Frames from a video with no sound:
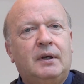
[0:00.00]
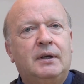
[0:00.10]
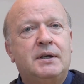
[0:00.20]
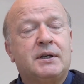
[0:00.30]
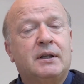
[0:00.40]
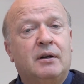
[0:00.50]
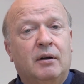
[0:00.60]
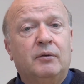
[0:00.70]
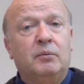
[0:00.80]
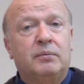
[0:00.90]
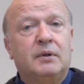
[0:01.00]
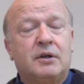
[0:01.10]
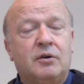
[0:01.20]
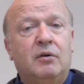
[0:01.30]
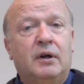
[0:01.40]
He said that on the
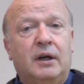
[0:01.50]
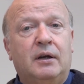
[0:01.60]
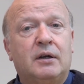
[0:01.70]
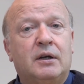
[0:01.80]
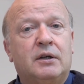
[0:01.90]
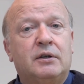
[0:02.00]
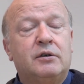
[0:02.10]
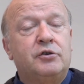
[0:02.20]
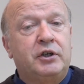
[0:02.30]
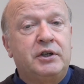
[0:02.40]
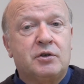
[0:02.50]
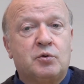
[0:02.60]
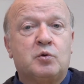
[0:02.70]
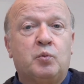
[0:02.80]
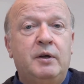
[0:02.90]
donkey,
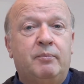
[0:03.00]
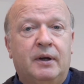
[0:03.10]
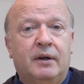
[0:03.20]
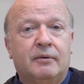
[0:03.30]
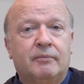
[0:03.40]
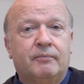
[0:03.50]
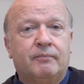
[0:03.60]
Jesus was weeping.